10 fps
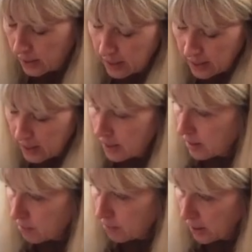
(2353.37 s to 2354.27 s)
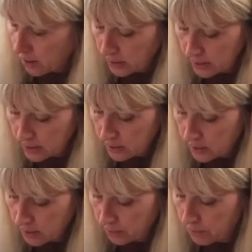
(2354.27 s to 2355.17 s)
in comparison
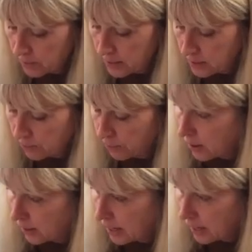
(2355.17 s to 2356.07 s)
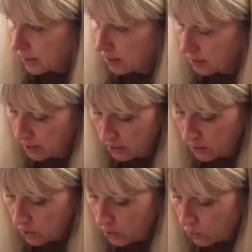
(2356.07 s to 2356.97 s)
to this front leg?
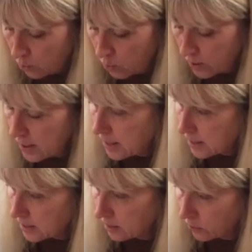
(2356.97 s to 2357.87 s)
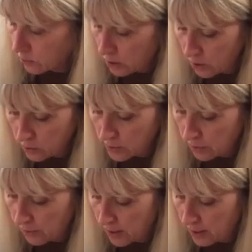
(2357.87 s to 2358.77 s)
Where do these little toes
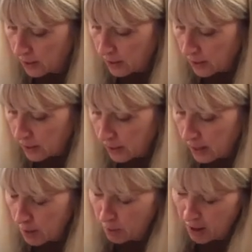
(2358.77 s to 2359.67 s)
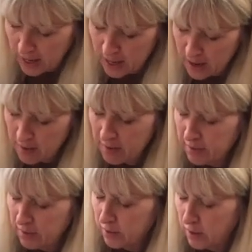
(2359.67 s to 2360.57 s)
fit? Can I block it in
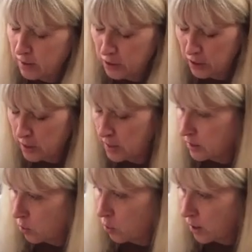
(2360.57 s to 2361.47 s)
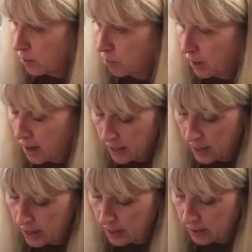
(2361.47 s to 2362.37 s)
just as a quick block
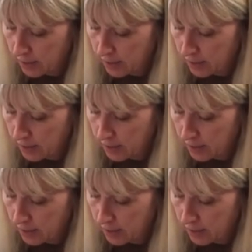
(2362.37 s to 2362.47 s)
in?